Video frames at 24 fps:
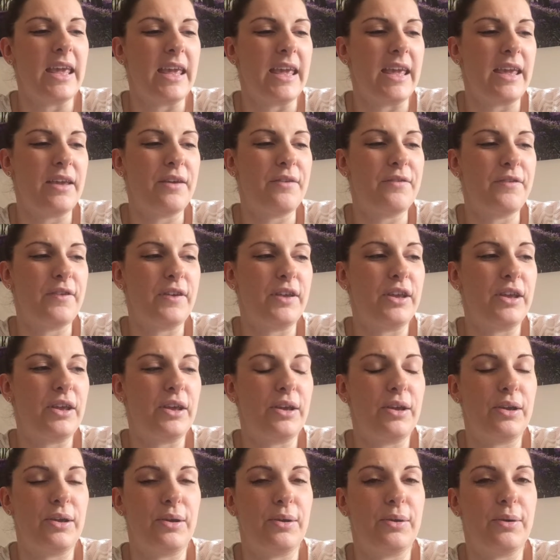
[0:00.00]
If
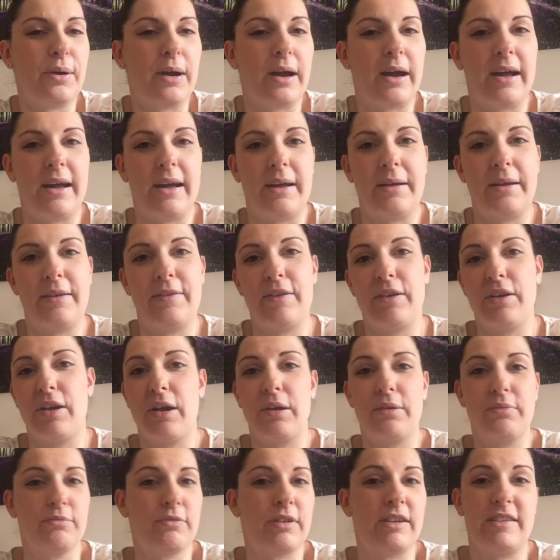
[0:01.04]
you
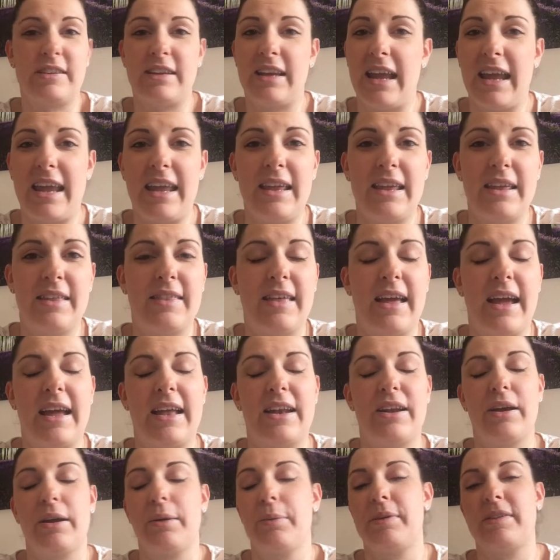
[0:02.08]
don't resonate,
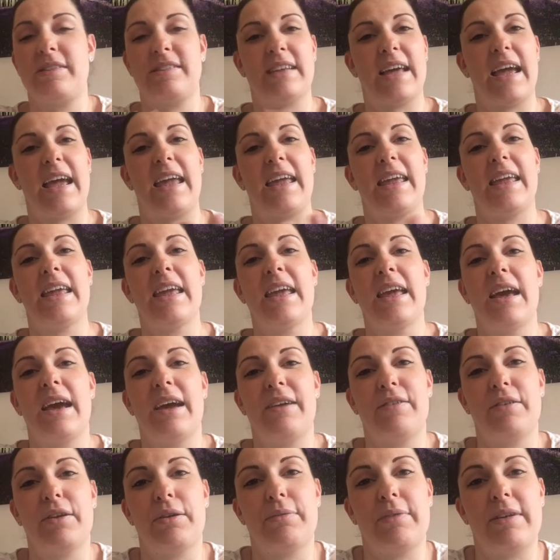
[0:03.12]
then I always say,
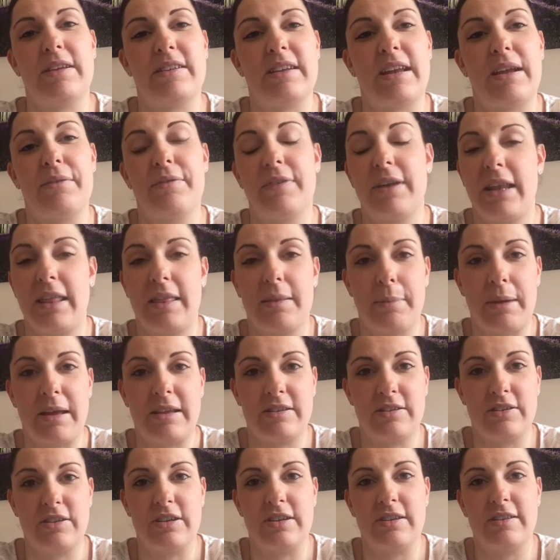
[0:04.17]
if you don't resonate with any of the
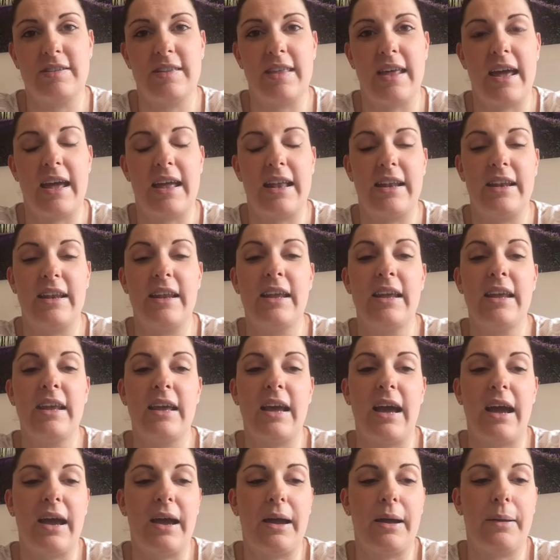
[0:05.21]
messages, then
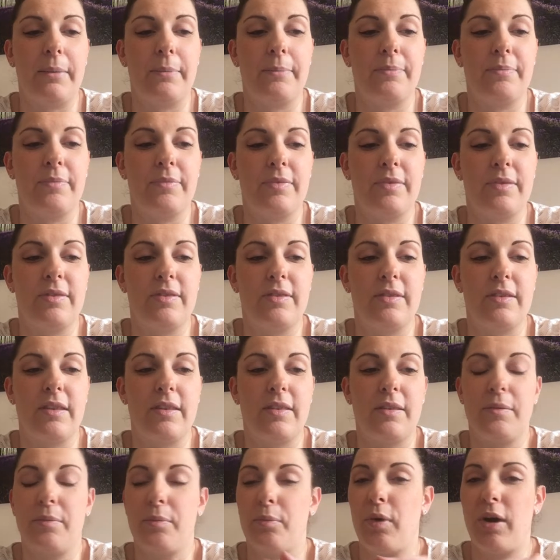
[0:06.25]

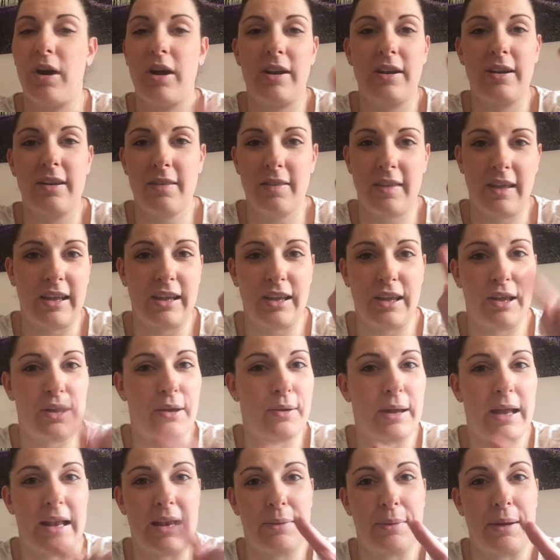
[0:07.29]
one, thank
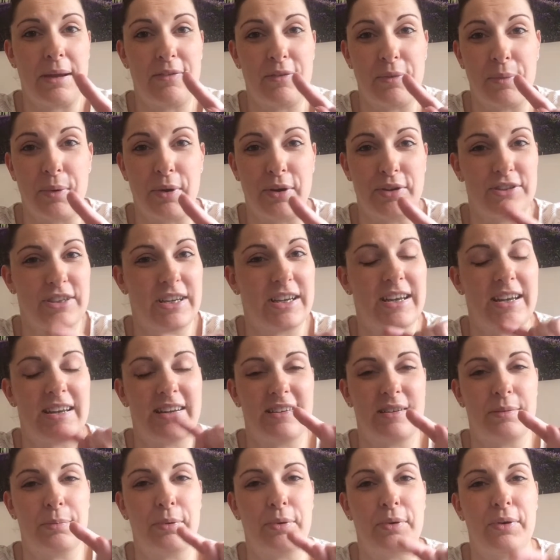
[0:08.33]
you anyway for watching
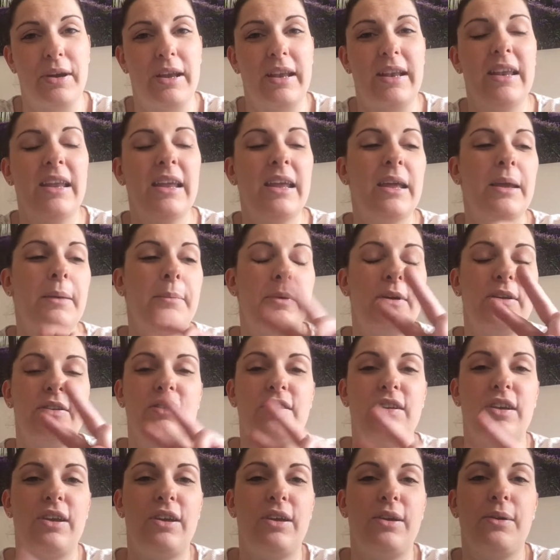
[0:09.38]
and supporting, but
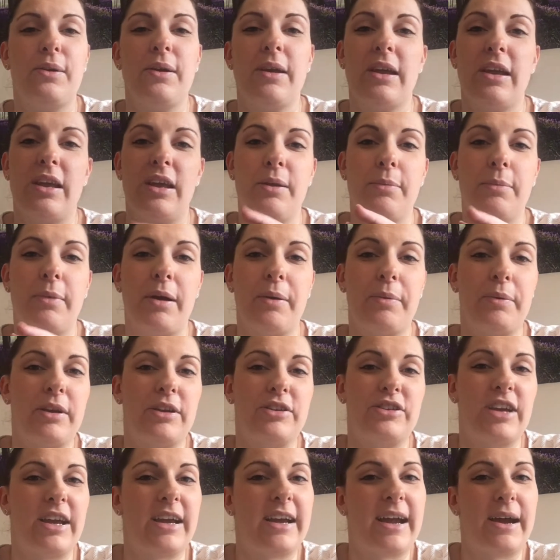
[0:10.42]
two, you might
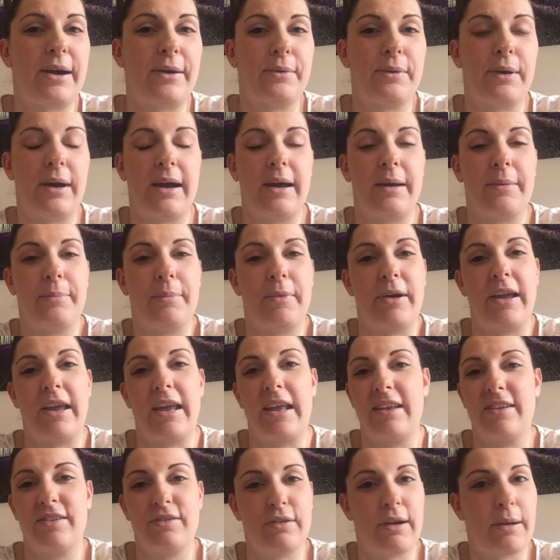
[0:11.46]
want to check out my
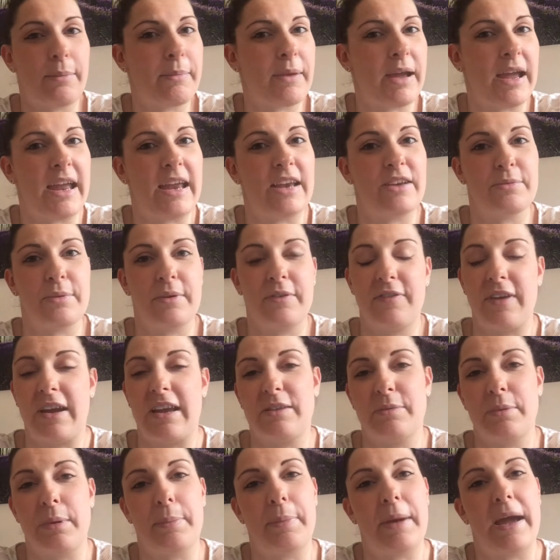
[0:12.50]
Instagram page, my
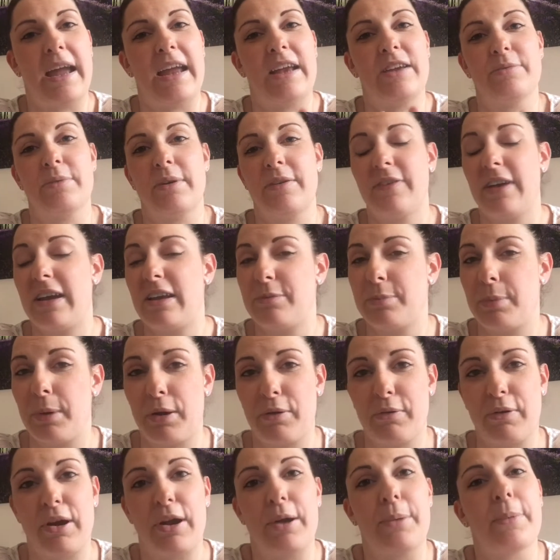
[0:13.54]
Facebook page, my Facebook
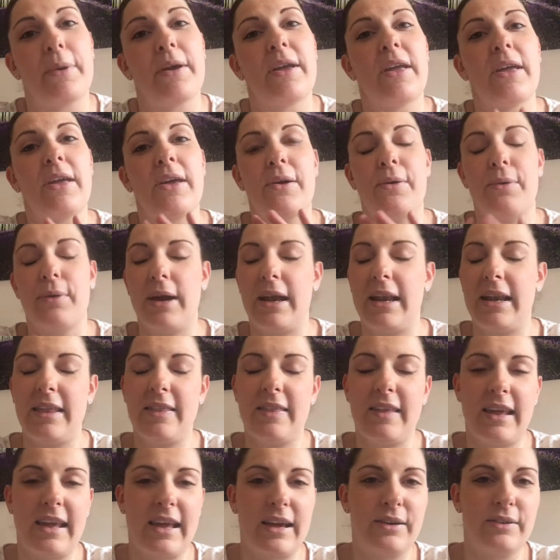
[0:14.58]
group, or
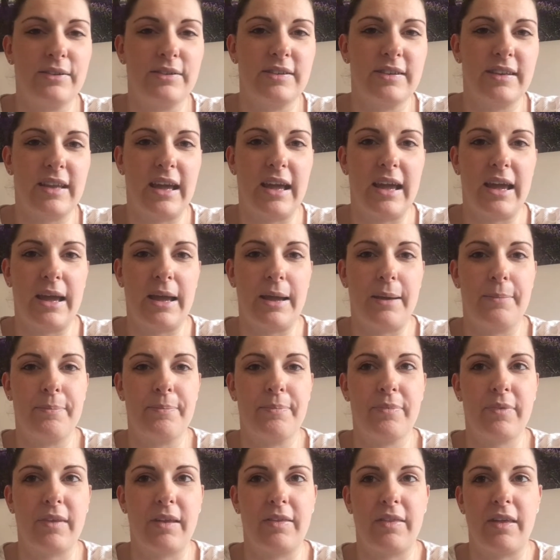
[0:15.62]
anything else
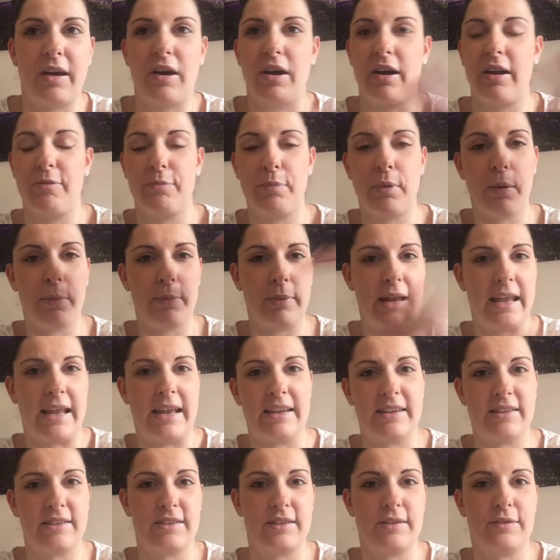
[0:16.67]
that I have popped
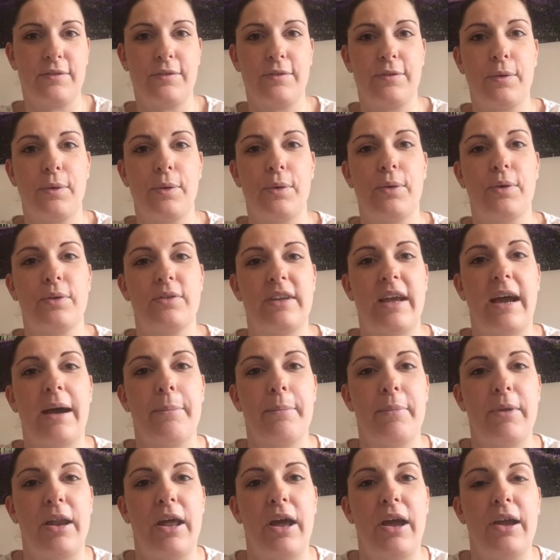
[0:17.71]
links for
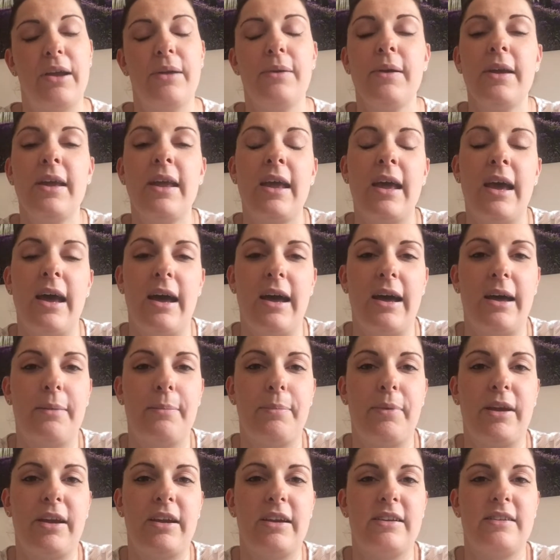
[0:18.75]
down below,
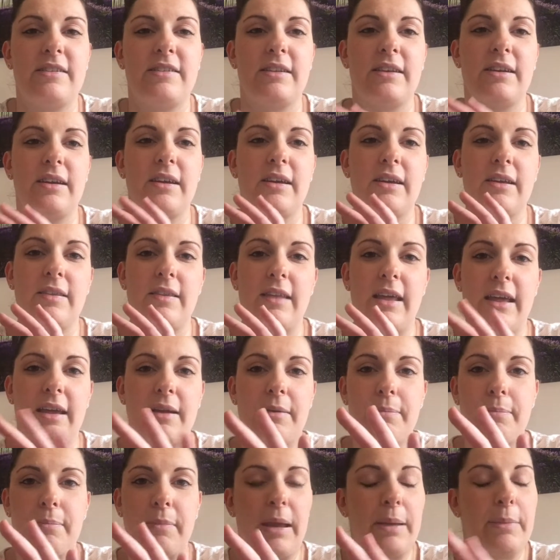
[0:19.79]
because
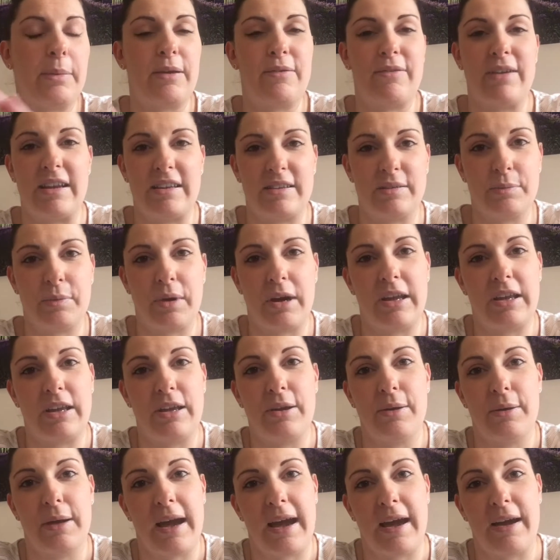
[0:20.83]
there may be a reason why
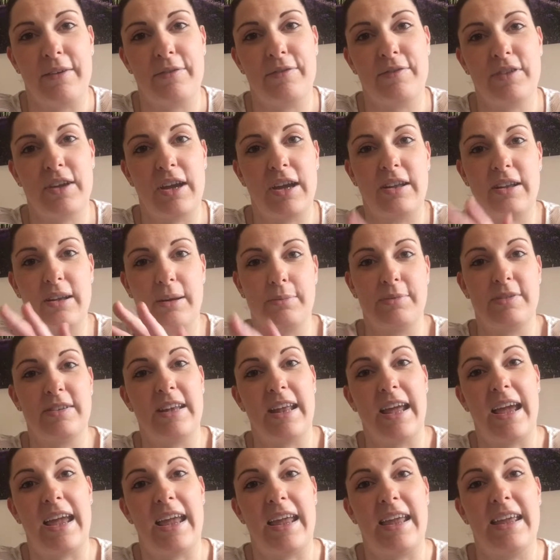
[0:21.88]
you have turned up
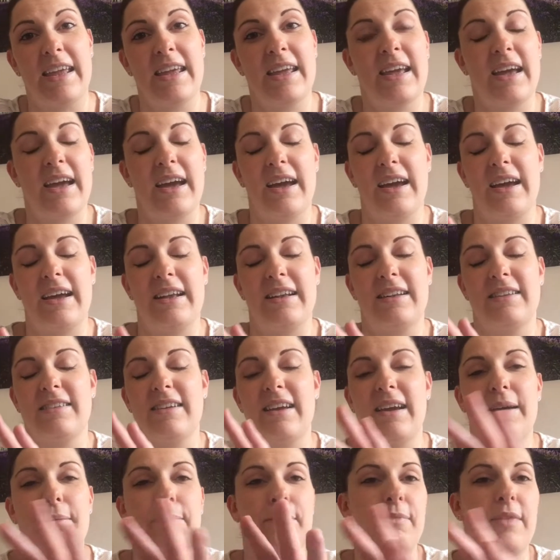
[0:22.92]
today, and
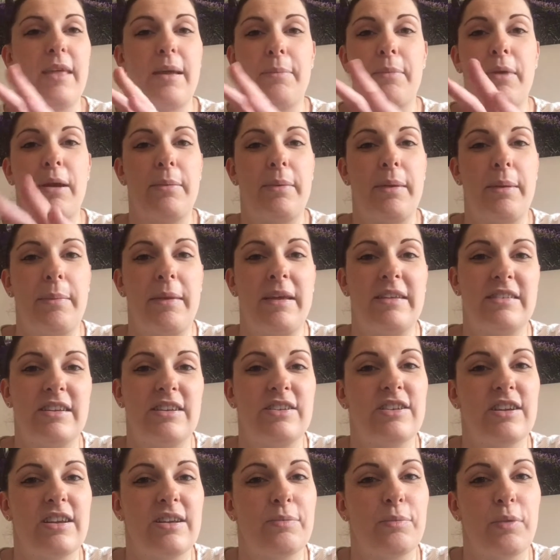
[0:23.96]
there might be a
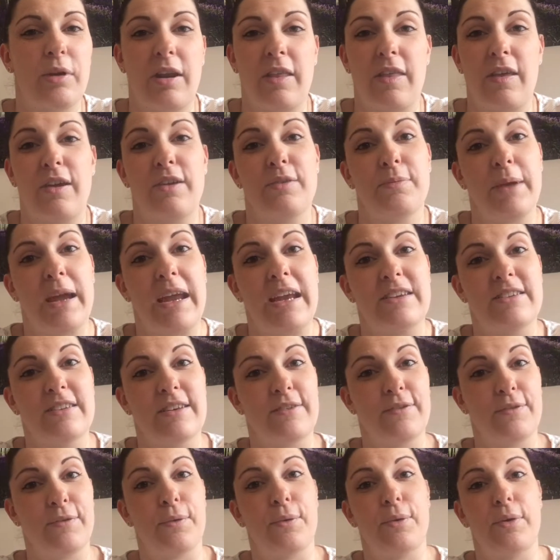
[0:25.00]
message in one of those
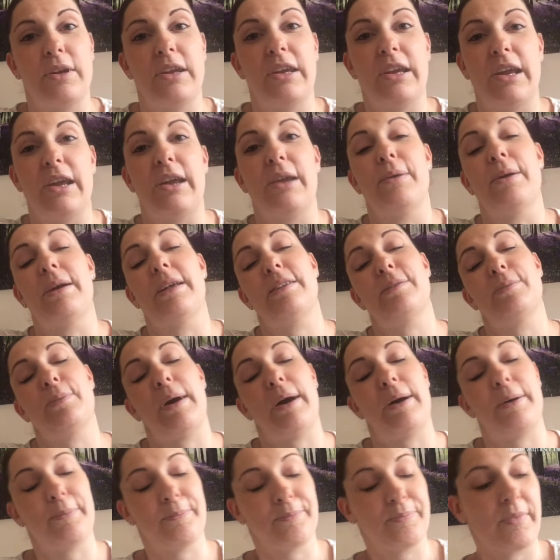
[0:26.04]
pages for you as
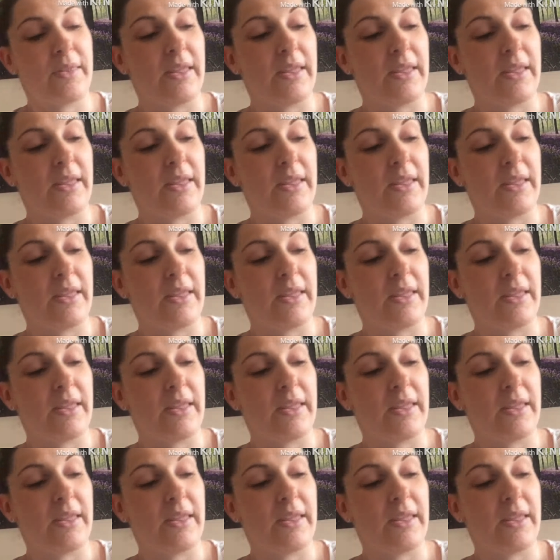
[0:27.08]
well.